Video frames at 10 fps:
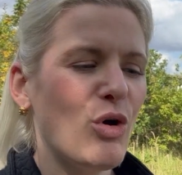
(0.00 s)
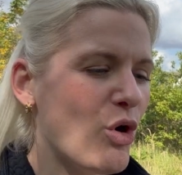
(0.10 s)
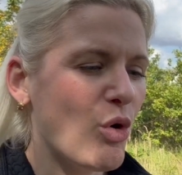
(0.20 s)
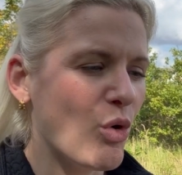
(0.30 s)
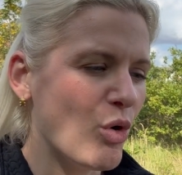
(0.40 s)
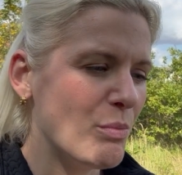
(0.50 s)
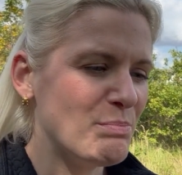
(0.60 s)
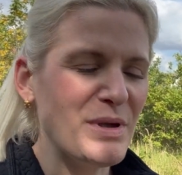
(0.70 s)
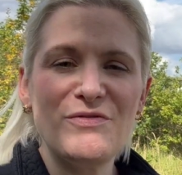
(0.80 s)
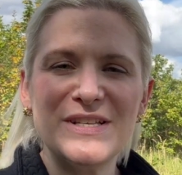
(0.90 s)
or
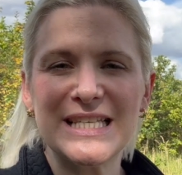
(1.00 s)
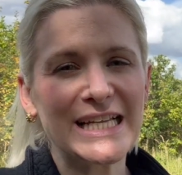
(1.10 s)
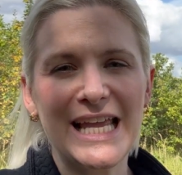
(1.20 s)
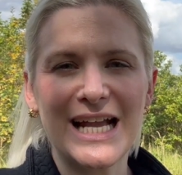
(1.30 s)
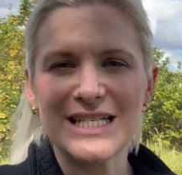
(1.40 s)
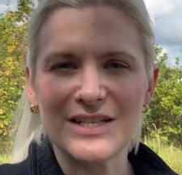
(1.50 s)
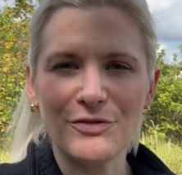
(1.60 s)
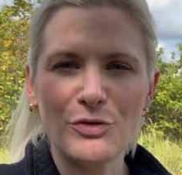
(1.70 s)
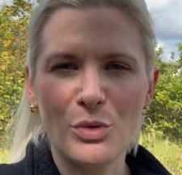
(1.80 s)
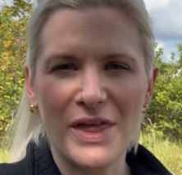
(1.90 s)
be physically active
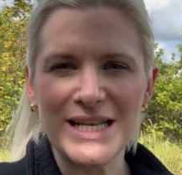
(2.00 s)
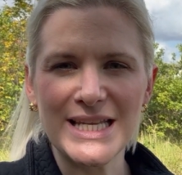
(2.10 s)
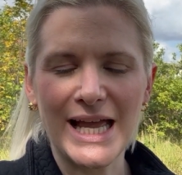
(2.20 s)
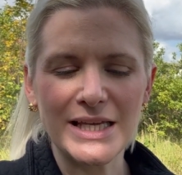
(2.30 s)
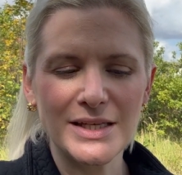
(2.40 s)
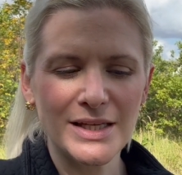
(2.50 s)
for that day.